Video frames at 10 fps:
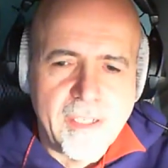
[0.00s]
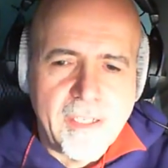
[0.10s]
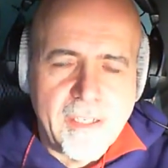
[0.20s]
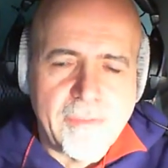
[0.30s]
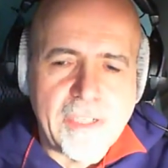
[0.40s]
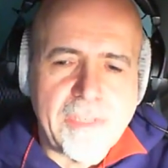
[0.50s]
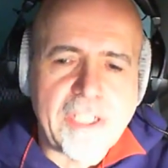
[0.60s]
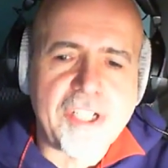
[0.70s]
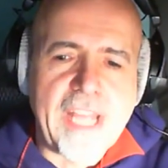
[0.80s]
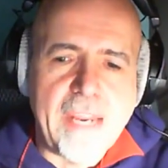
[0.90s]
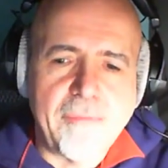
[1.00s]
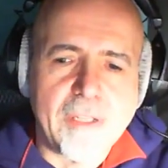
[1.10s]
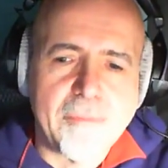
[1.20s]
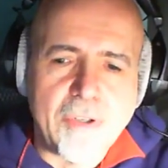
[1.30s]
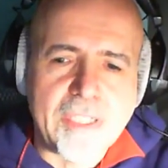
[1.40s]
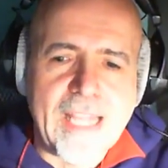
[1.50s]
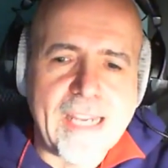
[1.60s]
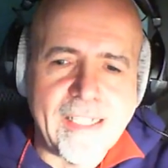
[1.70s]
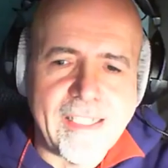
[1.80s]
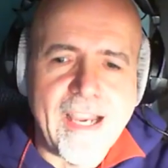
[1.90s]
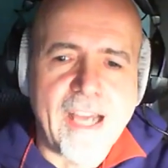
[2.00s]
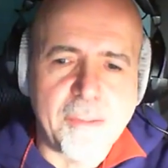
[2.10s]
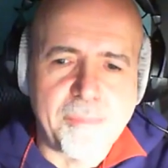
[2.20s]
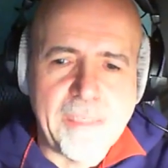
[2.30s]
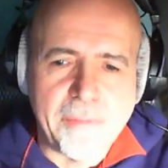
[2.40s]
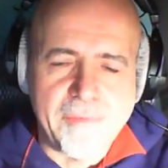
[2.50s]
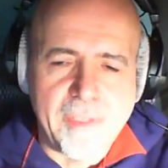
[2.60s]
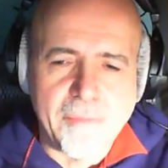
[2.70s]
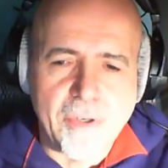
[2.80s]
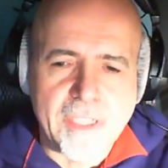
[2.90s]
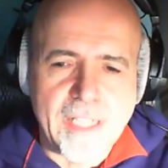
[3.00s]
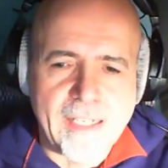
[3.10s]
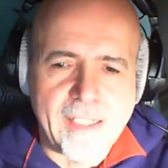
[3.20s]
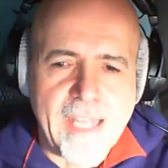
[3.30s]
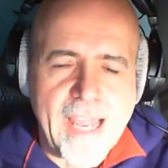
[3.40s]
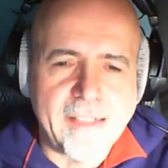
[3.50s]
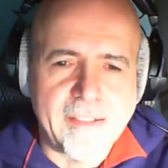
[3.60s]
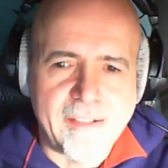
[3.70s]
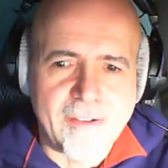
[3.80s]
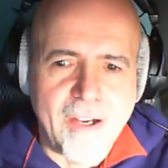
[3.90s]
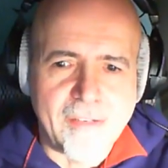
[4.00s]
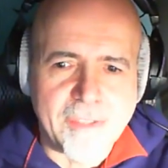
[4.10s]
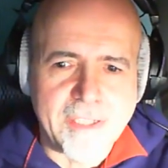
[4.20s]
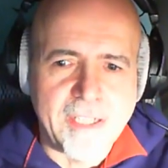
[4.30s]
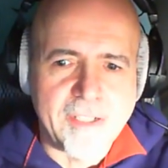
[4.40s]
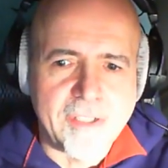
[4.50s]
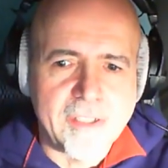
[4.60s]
which they will most likely, the other people will most likely end the conversation?